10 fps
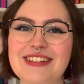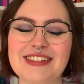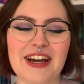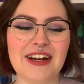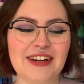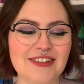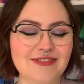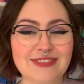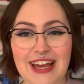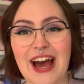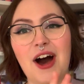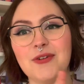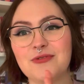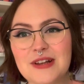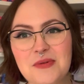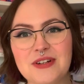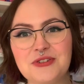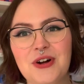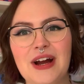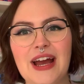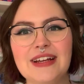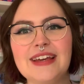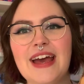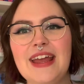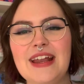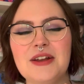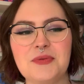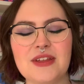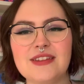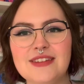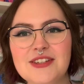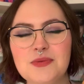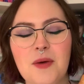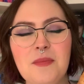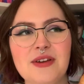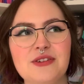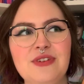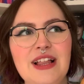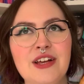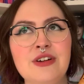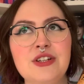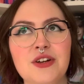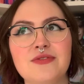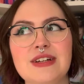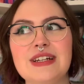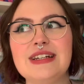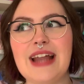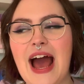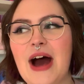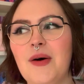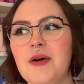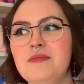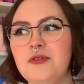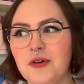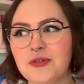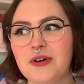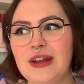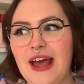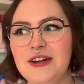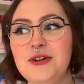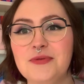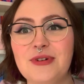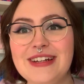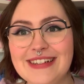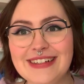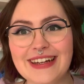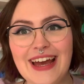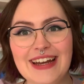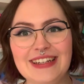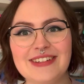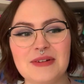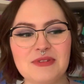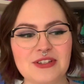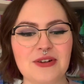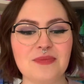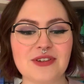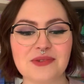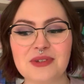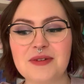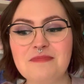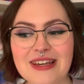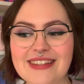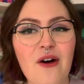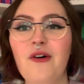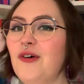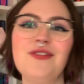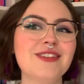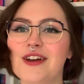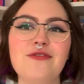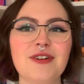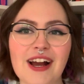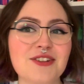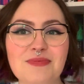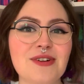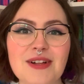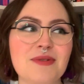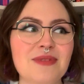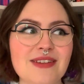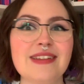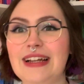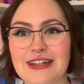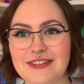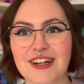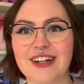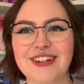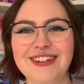So yeah, I really want to try it and get in with this one because I feel like if I don't read it now, I'm not going to end up reading it anytime soon because I'm going to miss all the stuff for Catch Up Book Club and miss the live show.